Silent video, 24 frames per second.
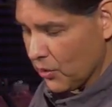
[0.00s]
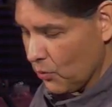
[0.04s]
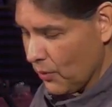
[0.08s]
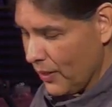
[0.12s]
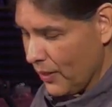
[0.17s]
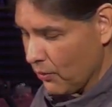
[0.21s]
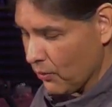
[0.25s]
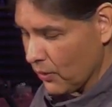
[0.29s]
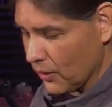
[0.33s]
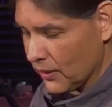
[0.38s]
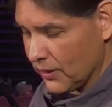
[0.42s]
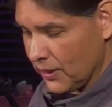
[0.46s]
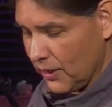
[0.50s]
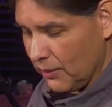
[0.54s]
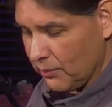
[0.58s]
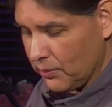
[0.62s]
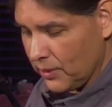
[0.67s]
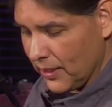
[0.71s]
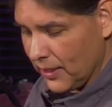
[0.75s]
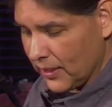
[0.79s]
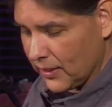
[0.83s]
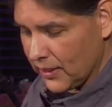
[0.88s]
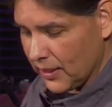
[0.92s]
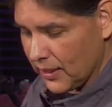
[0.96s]
we were
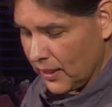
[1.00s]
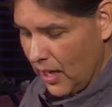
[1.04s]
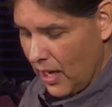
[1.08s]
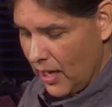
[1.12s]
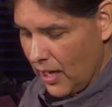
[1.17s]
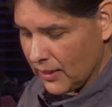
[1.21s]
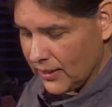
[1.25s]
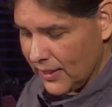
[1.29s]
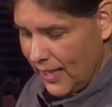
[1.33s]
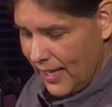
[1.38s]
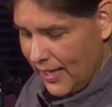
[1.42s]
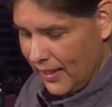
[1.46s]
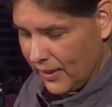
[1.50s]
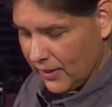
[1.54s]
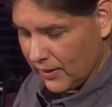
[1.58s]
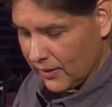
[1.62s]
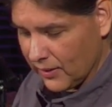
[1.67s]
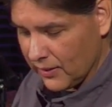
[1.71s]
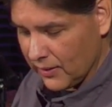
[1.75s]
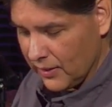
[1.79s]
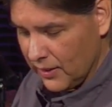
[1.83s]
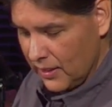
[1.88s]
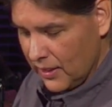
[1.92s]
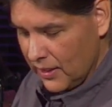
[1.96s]
subject to God's anger,